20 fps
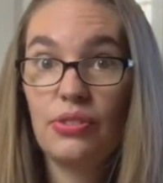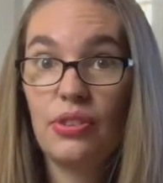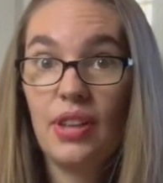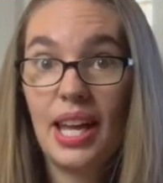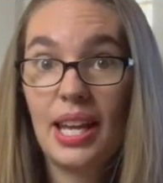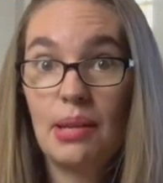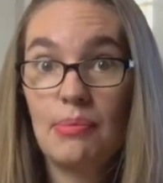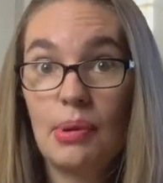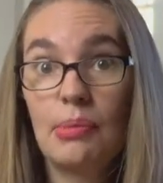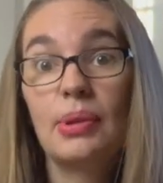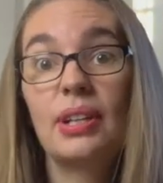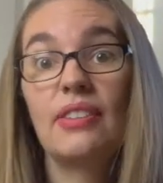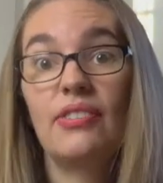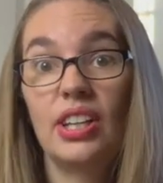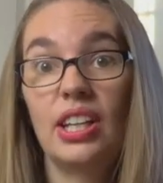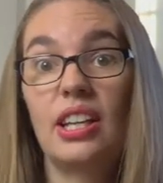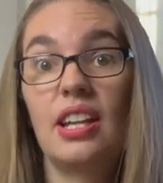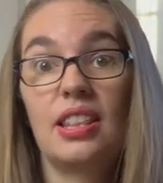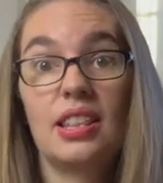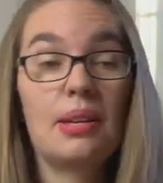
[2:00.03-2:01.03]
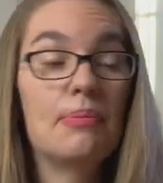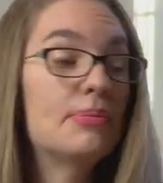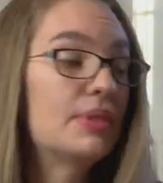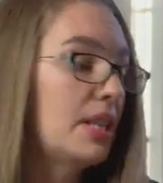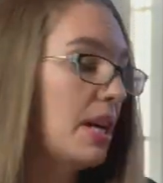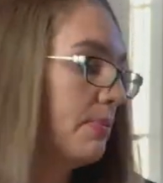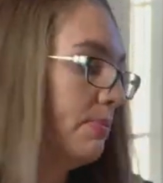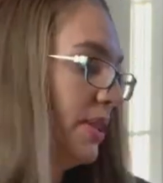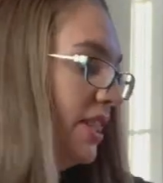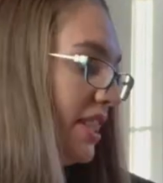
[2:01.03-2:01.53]
and I remember giving it a thumbs
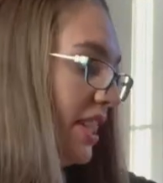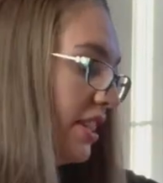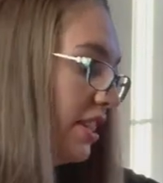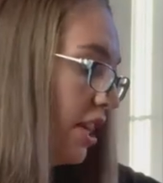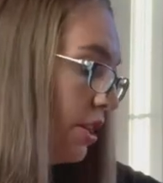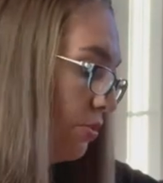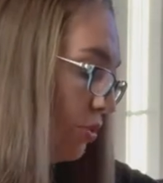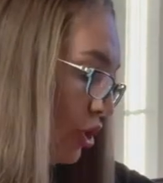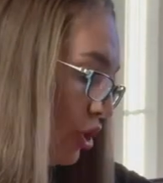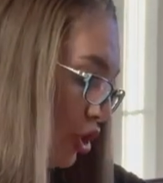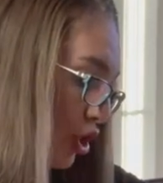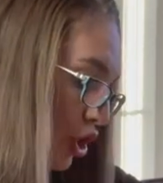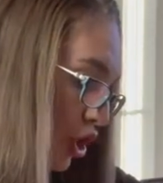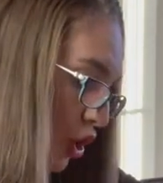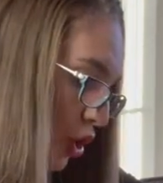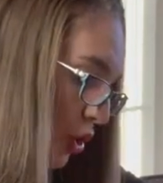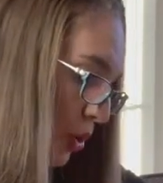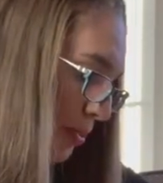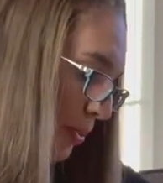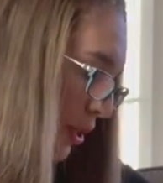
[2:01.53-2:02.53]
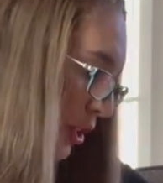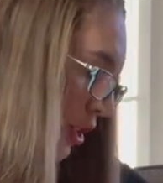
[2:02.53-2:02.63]
up because I thought it was super